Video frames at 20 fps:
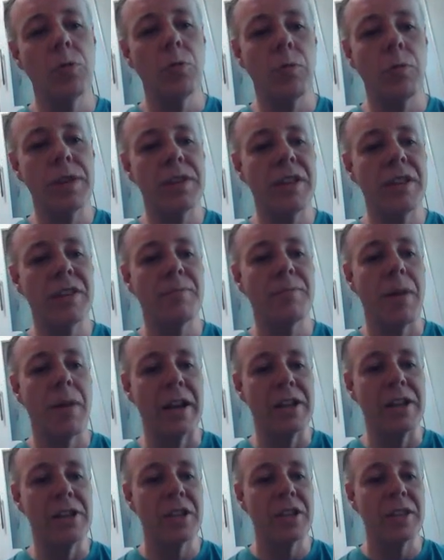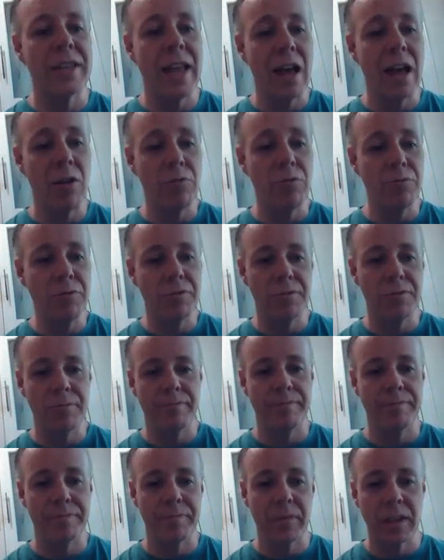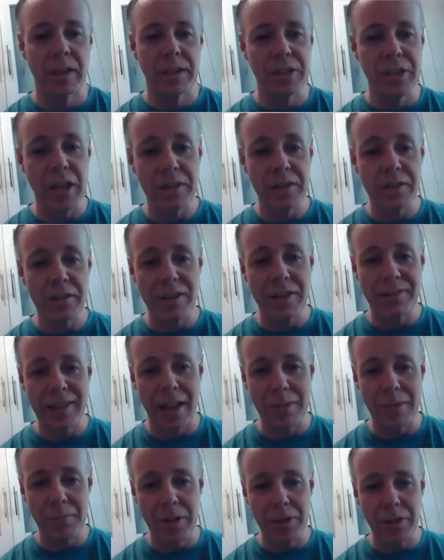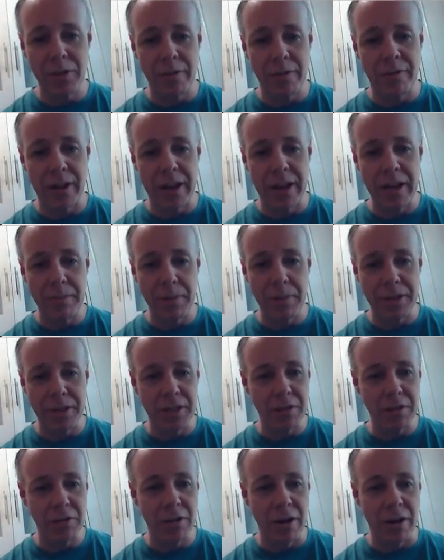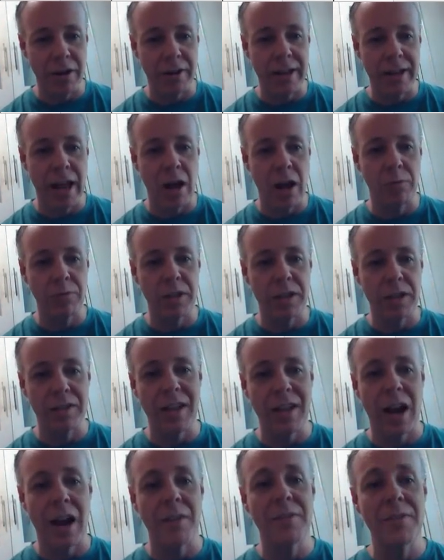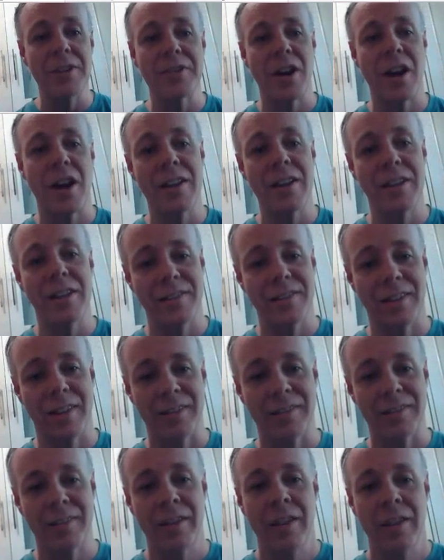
with the Spanish nouns. Gender assignment of any particular noun is arbitrary, it says.